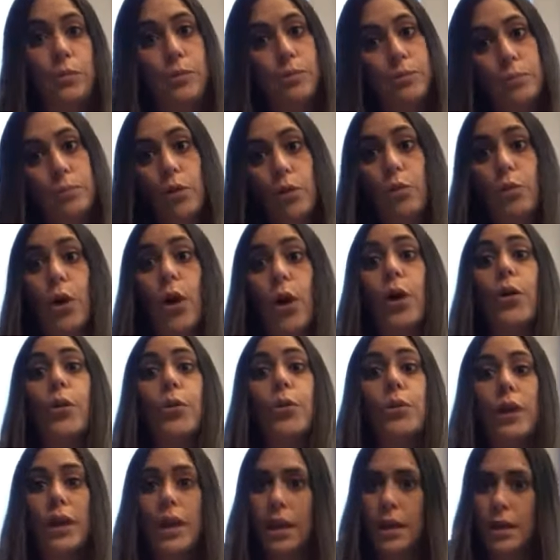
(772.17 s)

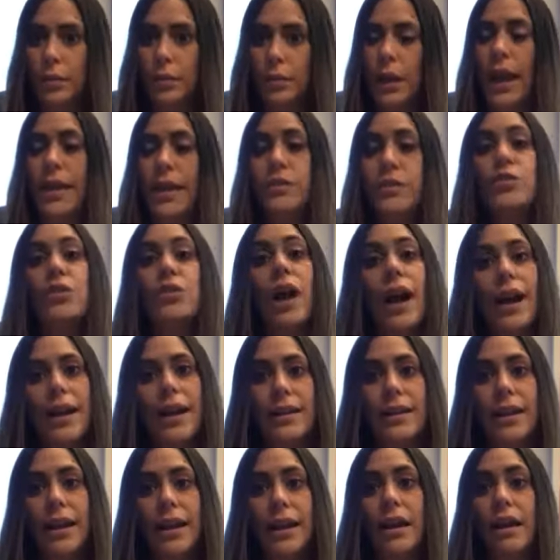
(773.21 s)
grown and
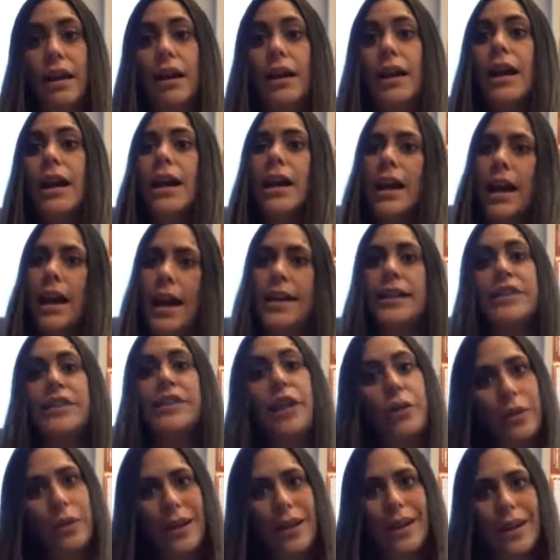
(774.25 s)
dried there, and it's
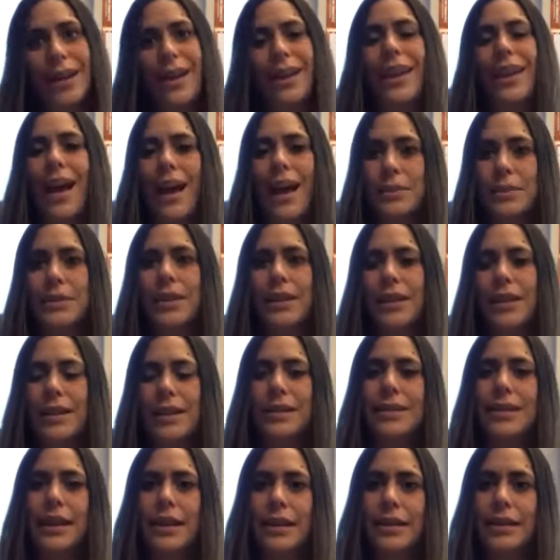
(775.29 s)
already encapsulated
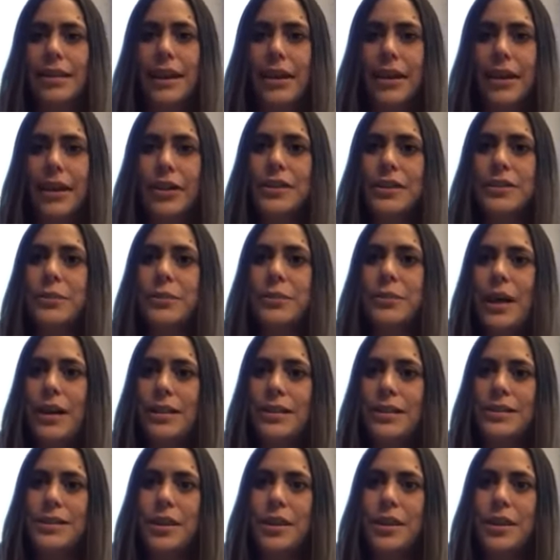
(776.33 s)
there as well.